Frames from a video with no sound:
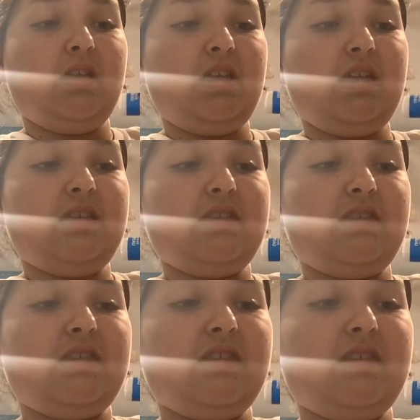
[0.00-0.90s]

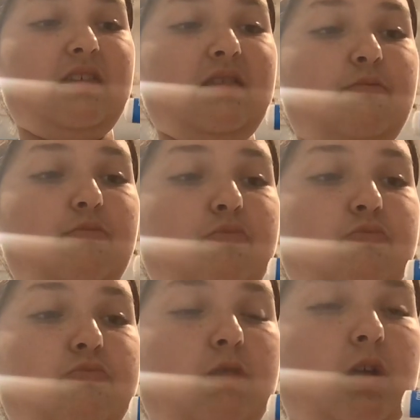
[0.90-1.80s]
it's
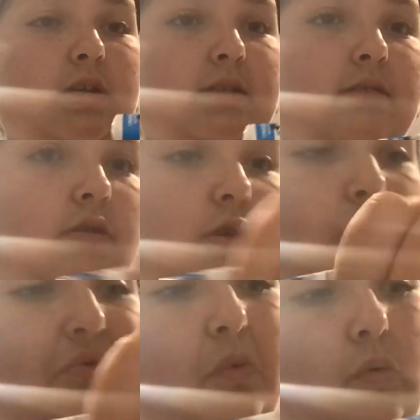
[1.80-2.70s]
gonna go
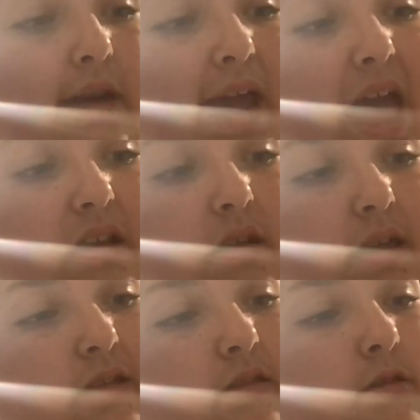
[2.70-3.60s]
through a net
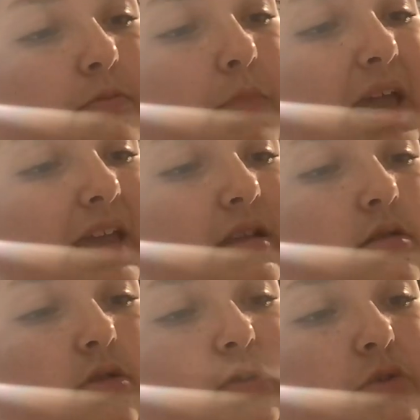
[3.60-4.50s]
and the
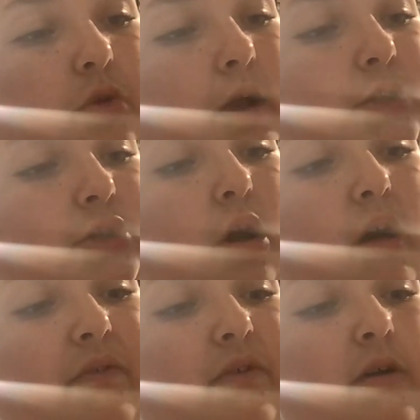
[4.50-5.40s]
paint could scratch
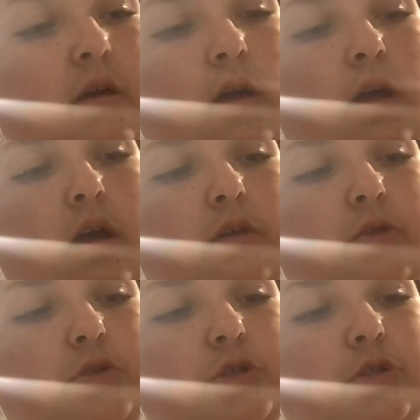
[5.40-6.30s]
off And
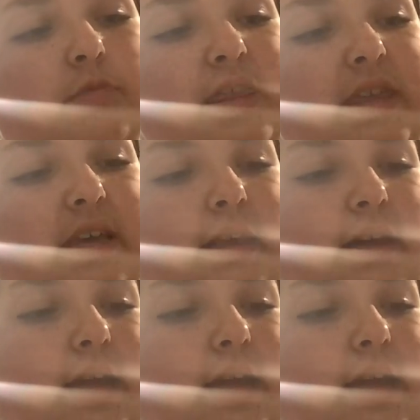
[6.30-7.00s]
there's just so many things that could